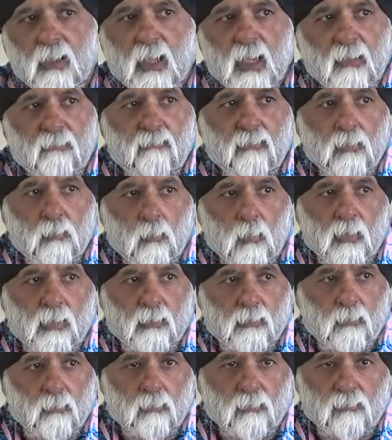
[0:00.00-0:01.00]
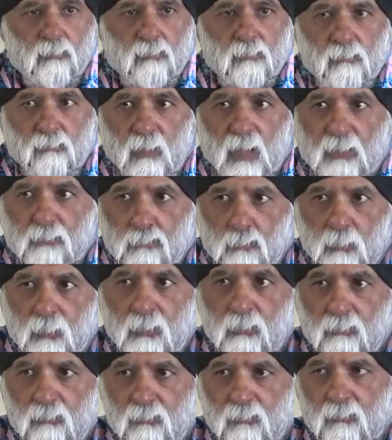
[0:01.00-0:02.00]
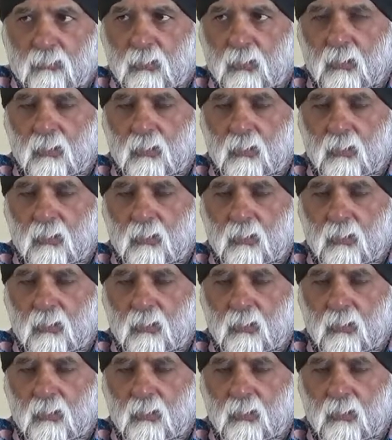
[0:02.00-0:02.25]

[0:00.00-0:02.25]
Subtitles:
every one of those graduates,